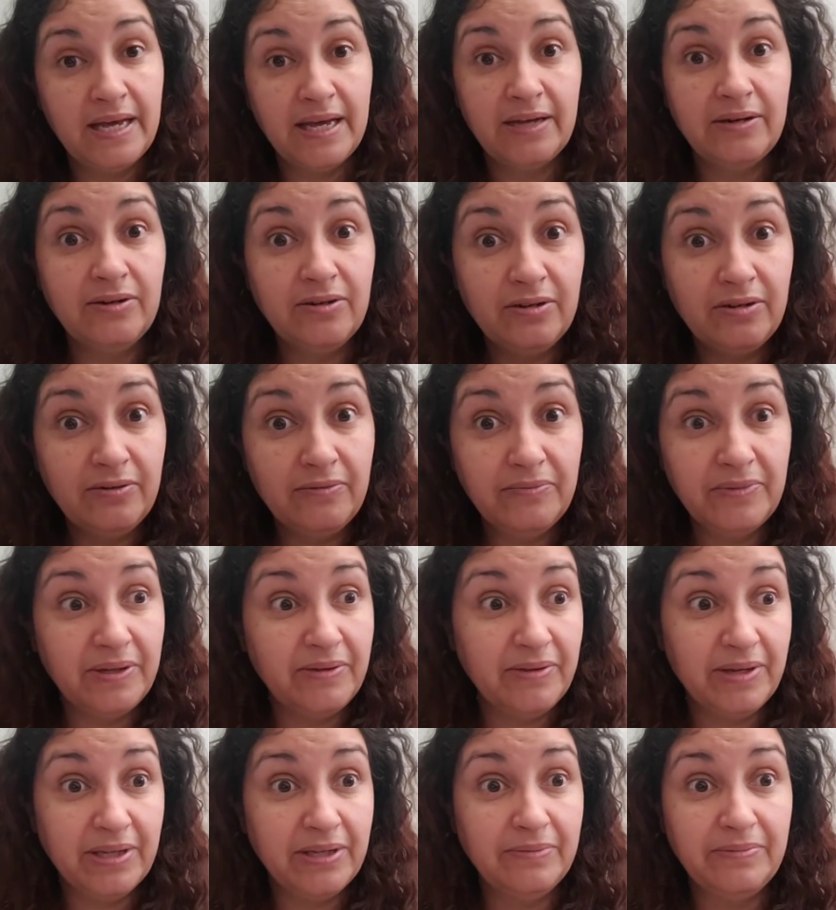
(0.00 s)
know,
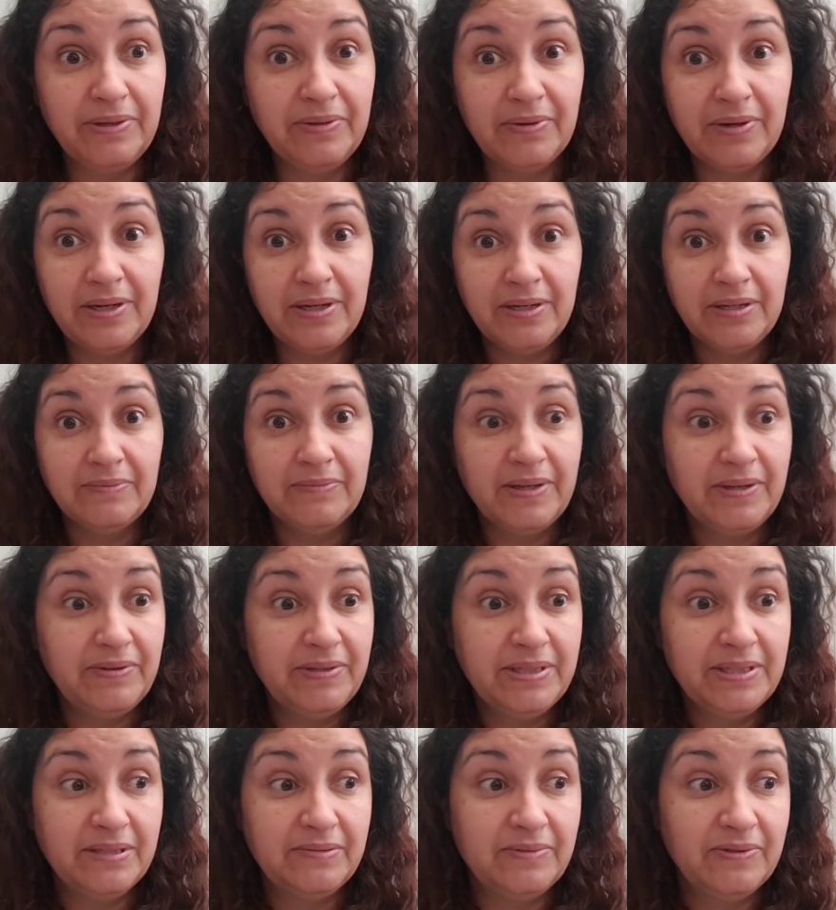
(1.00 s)
maybe I could be wrong.
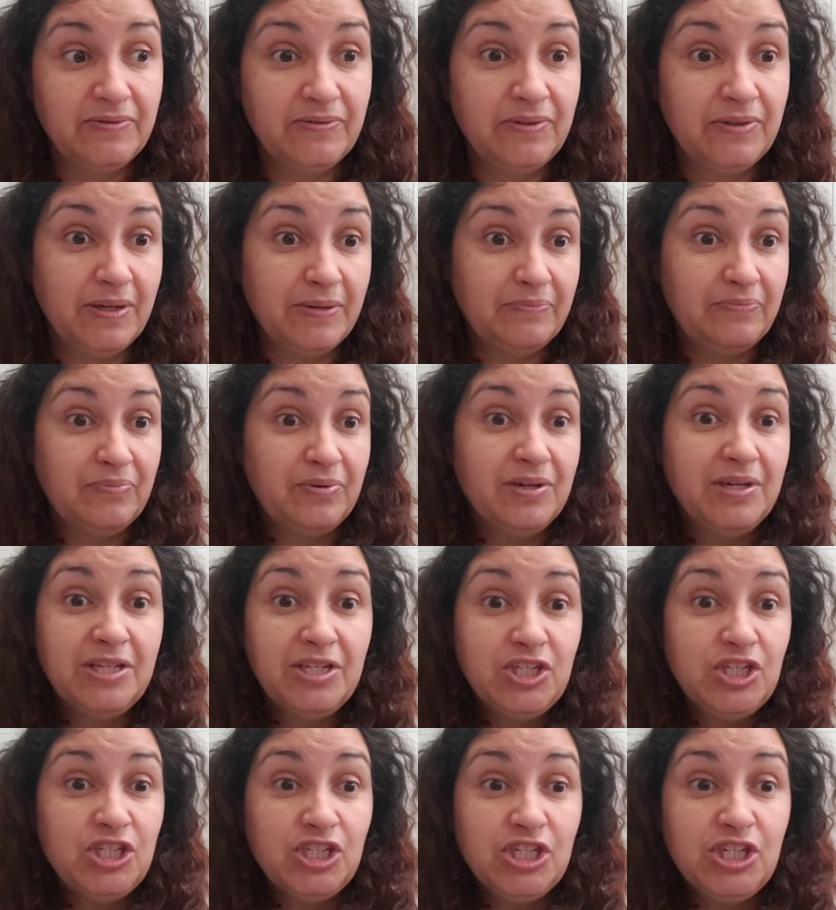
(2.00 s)
Maybe some of you, I'm
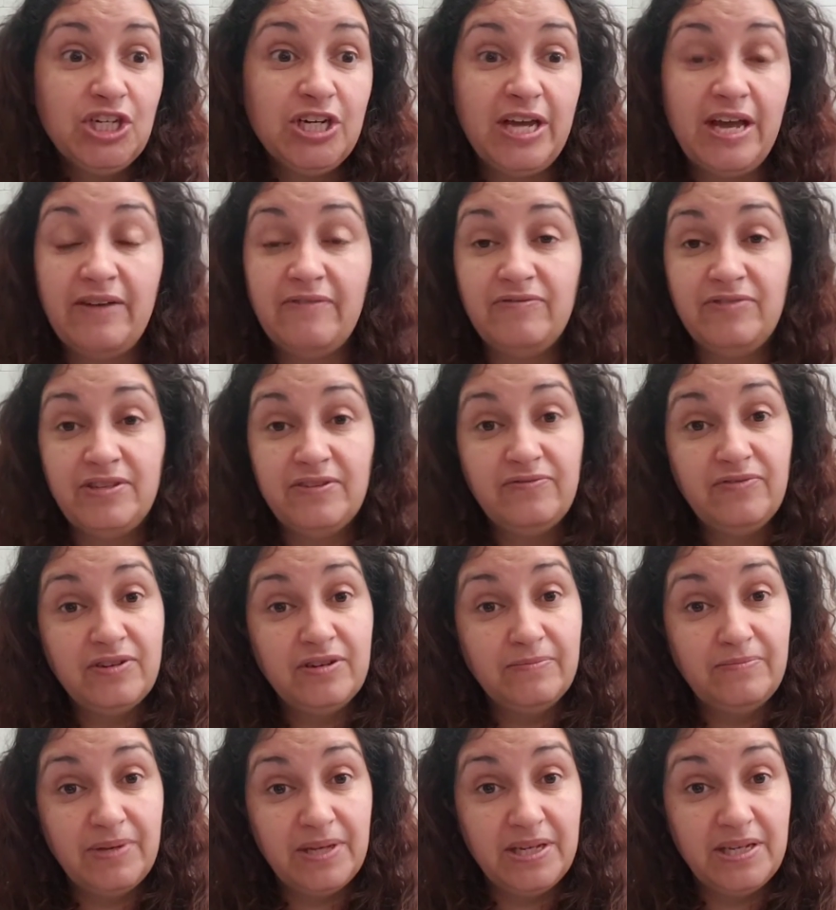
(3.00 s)
pretty sure, have
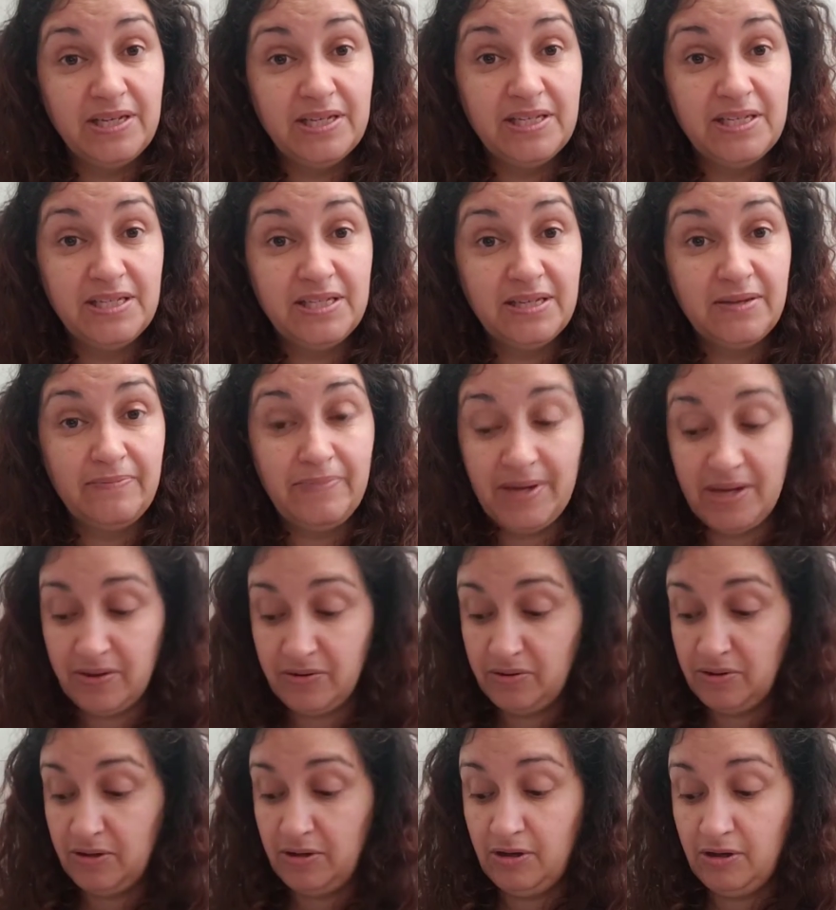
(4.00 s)
different opinions
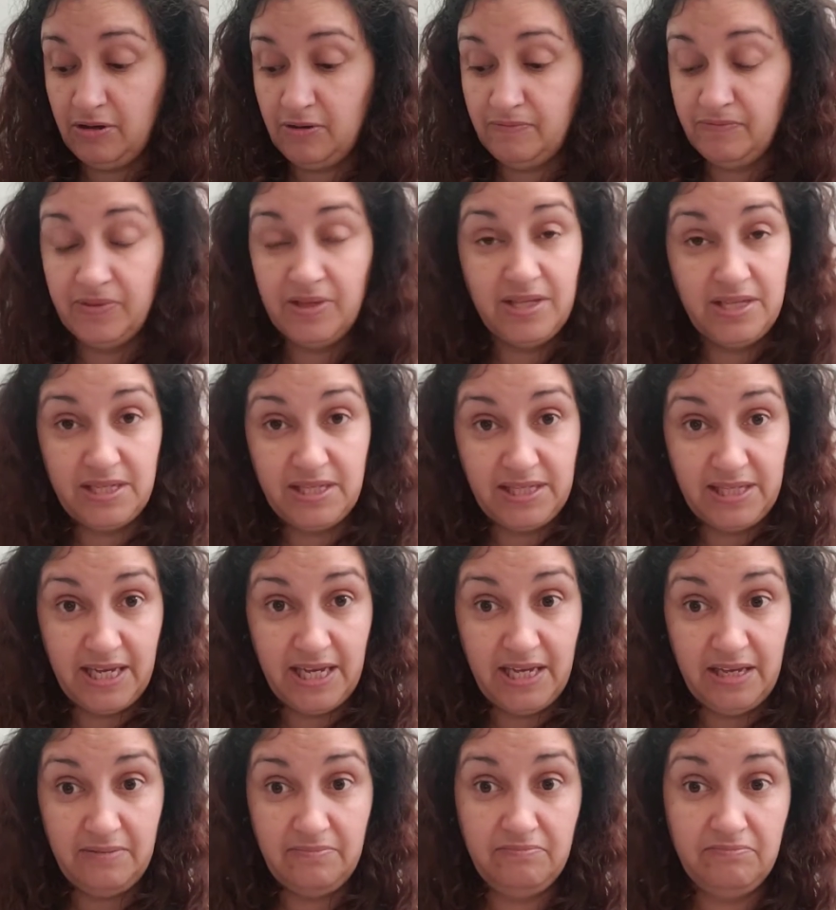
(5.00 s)
about this
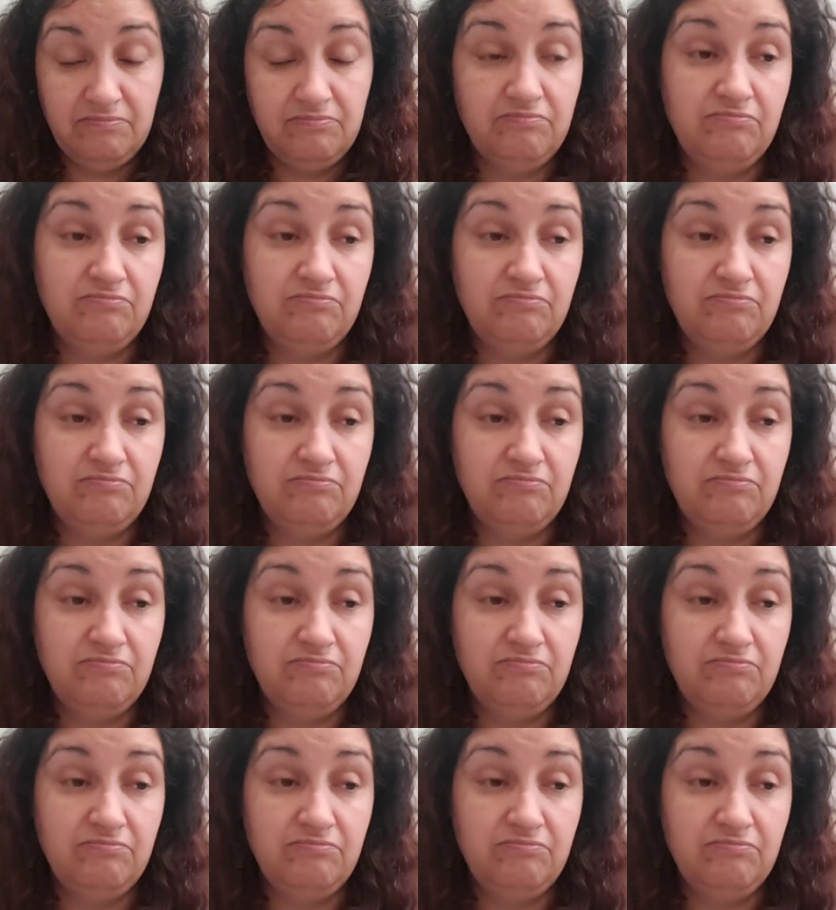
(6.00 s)
day.